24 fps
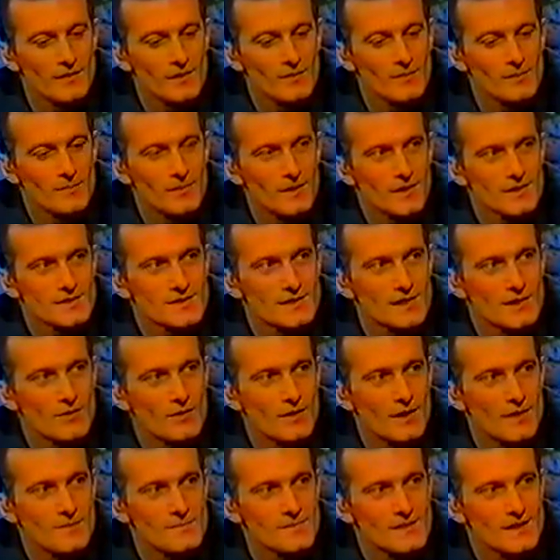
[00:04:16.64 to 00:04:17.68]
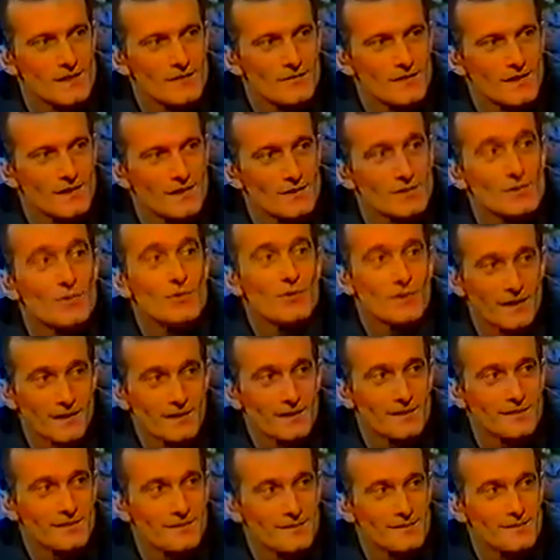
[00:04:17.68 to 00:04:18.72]
evening, we'll be able to see you on MTV
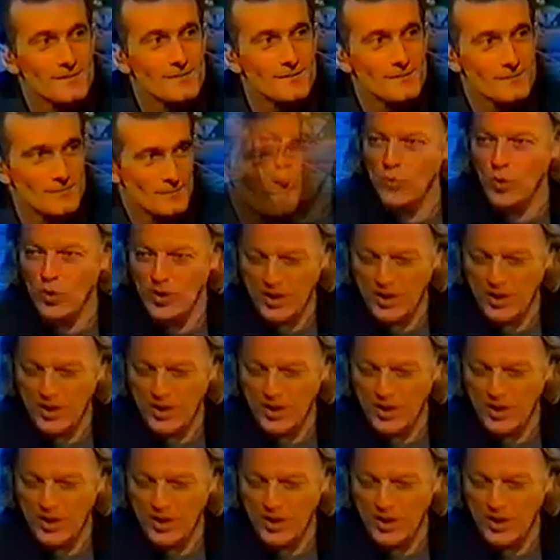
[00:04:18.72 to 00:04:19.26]
talking more.